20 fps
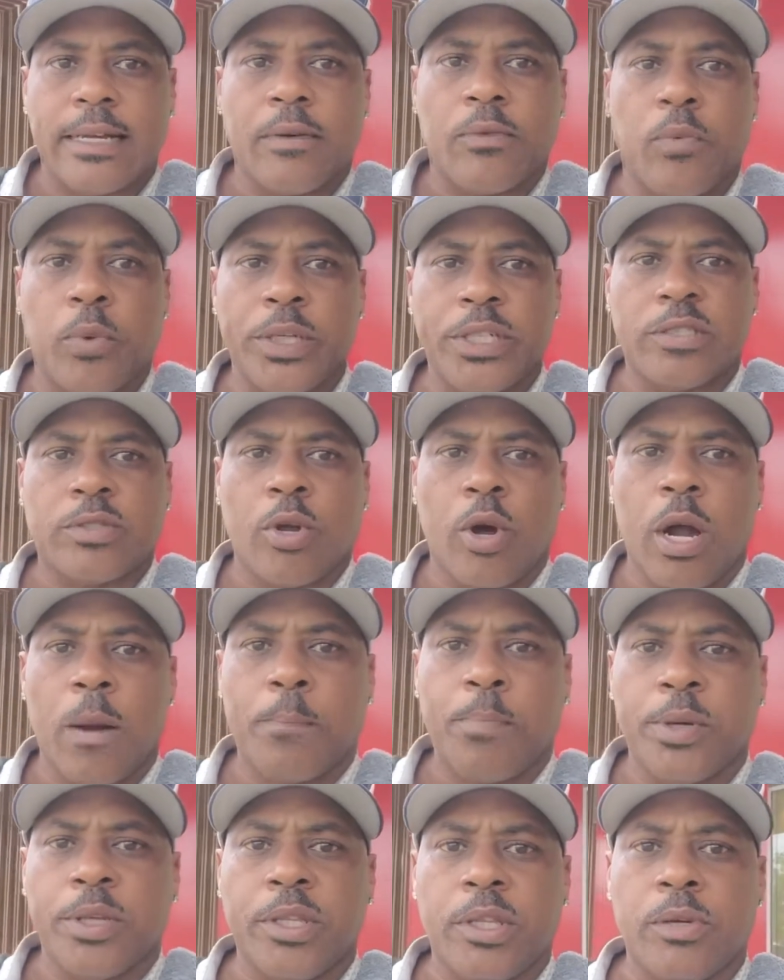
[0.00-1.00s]
we start
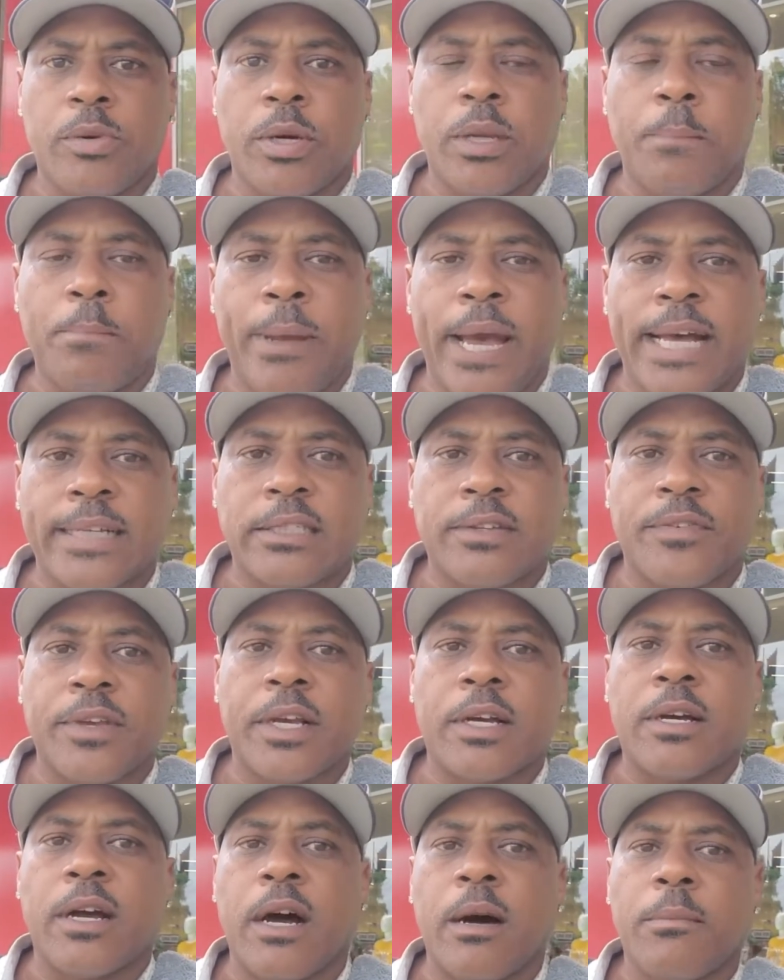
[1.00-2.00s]
putting you in passive
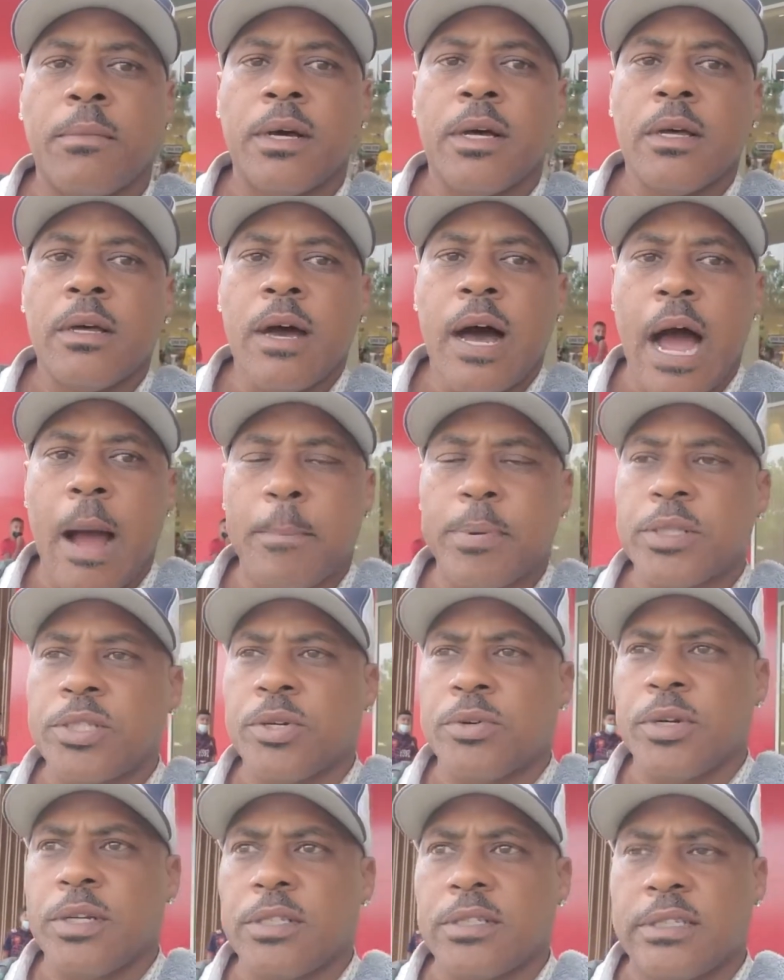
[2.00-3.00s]
income
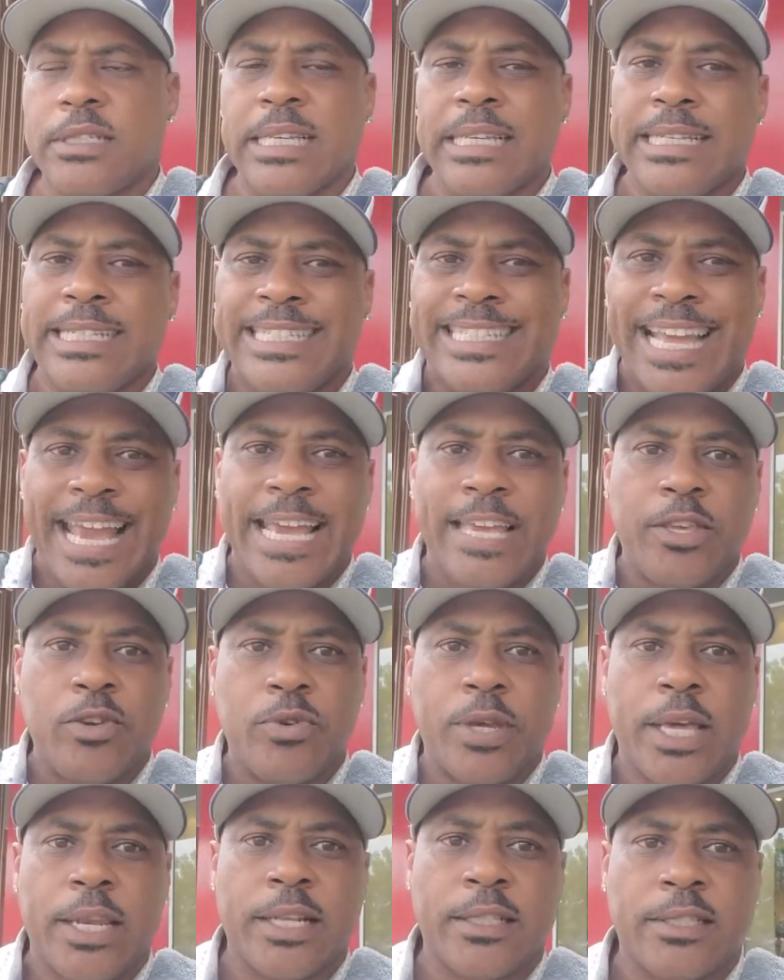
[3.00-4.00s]
opportunities. The day you
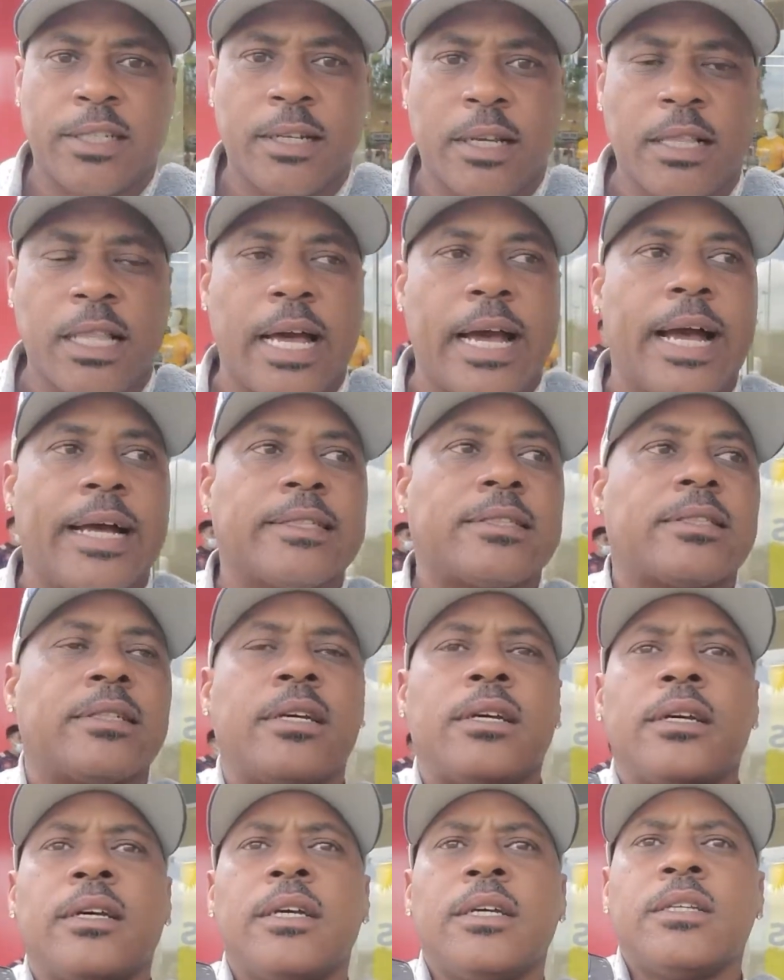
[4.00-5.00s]
get into the class.
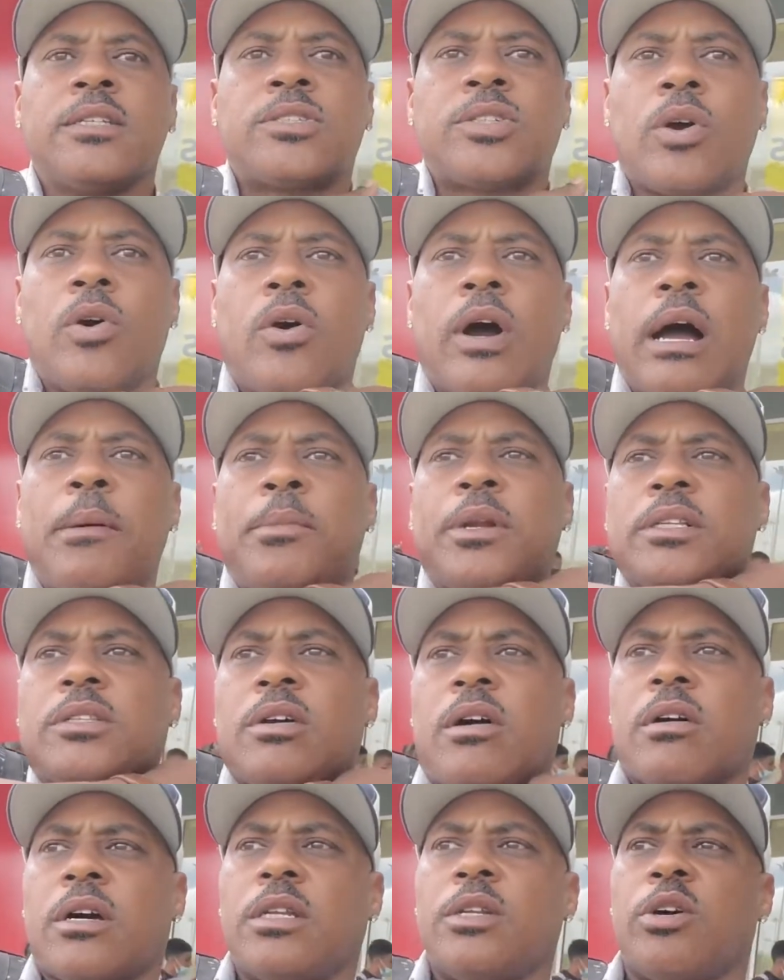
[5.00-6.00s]
So I'm gonna
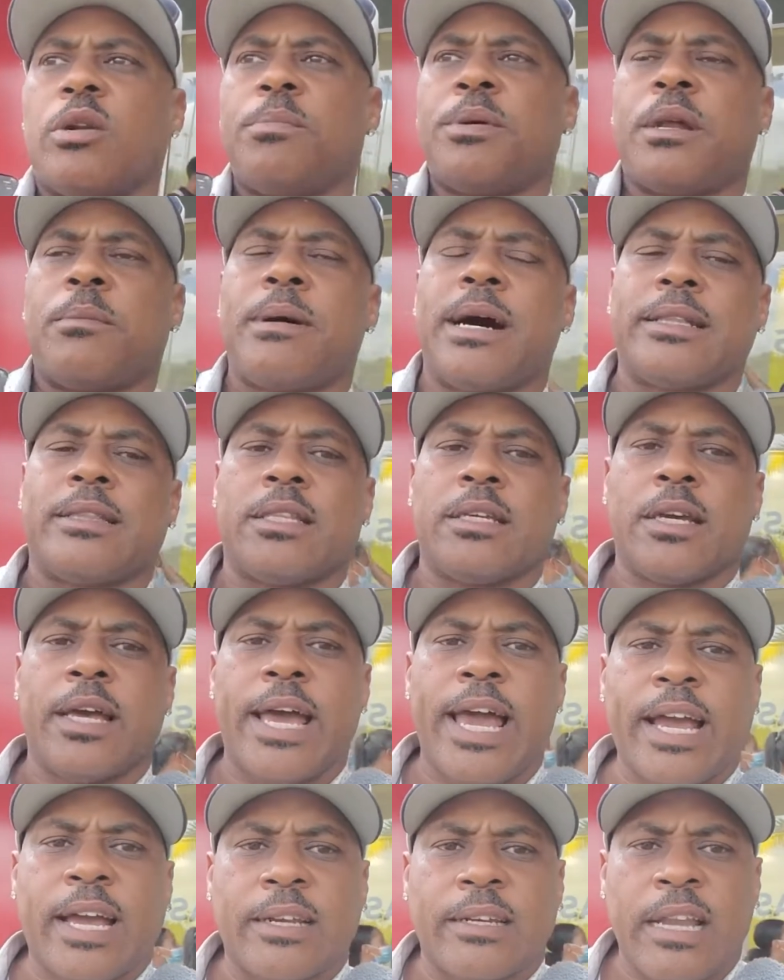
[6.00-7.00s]
talk a little bit about the
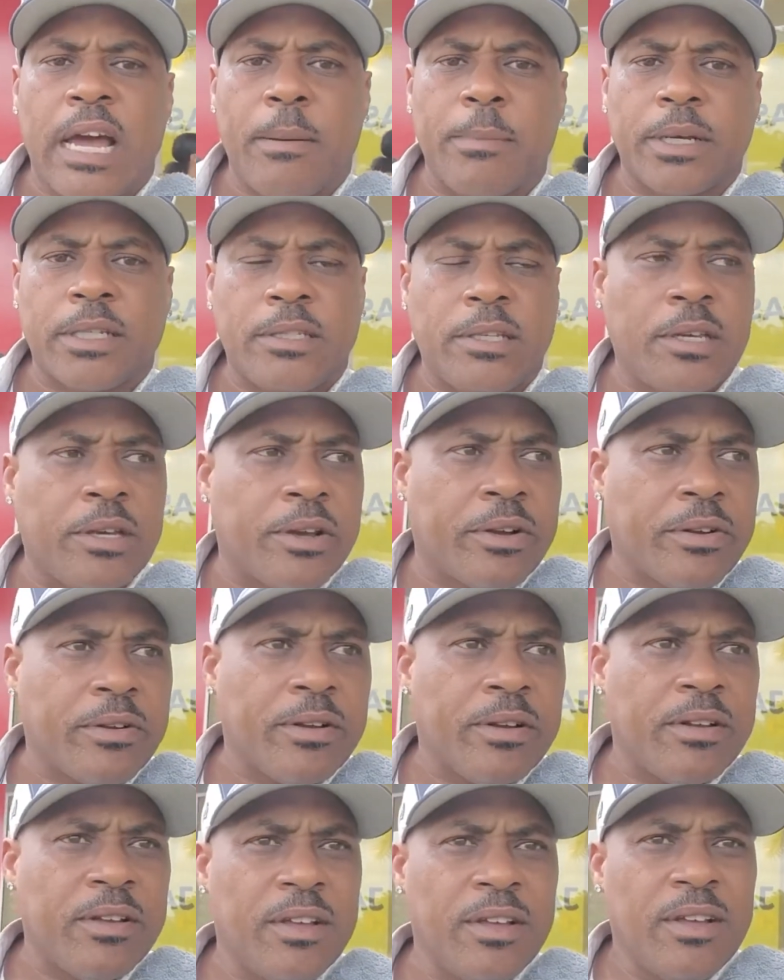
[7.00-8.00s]
economics here.
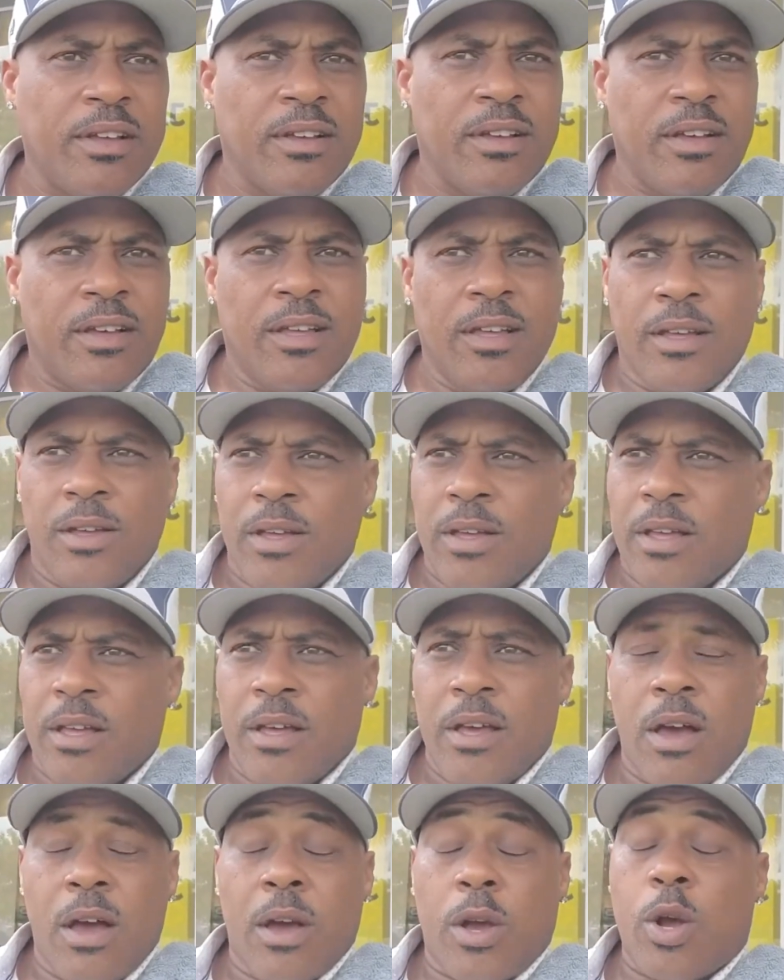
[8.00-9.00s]

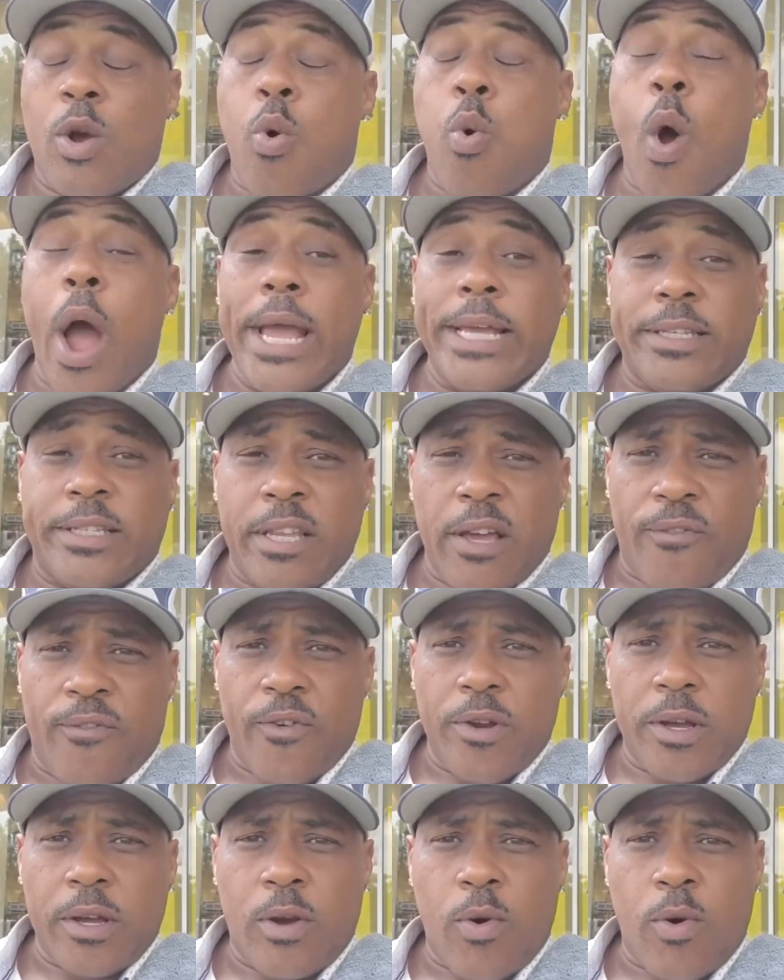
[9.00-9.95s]
Quite different